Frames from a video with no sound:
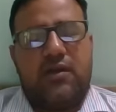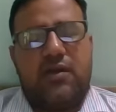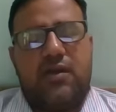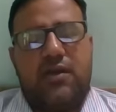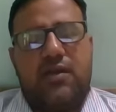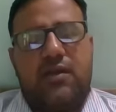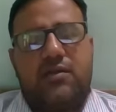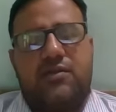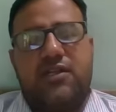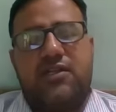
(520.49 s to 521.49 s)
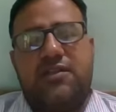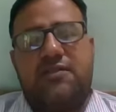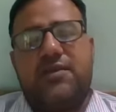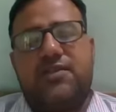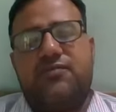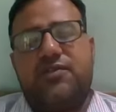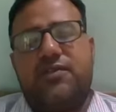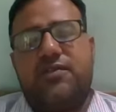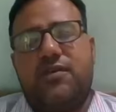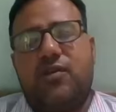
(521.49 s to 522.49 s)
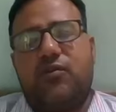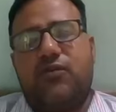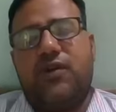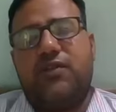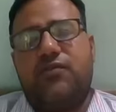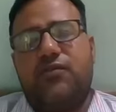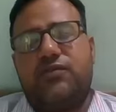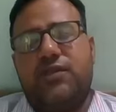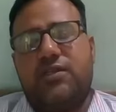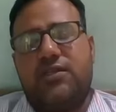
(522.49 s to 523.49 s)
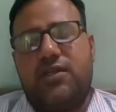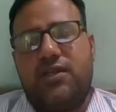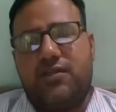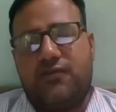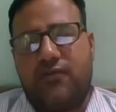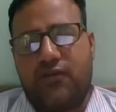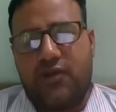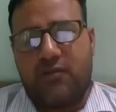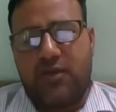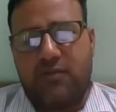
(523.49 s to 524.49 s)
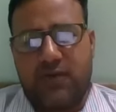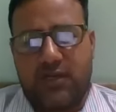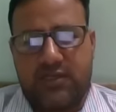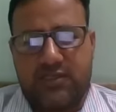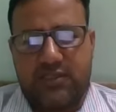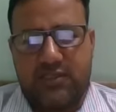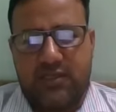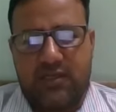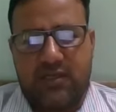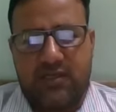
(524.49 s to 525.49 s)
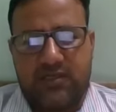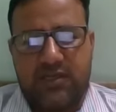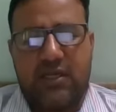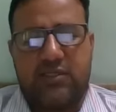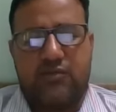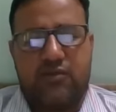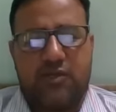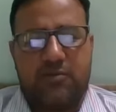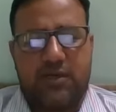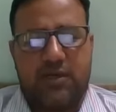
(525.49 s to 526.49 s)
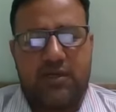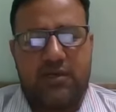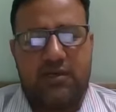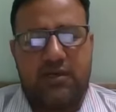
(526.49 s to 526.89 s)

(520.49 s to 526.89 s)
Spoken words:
And seed treatments with the chlorpyrifos at the rate of 4 ml per kg is also recommended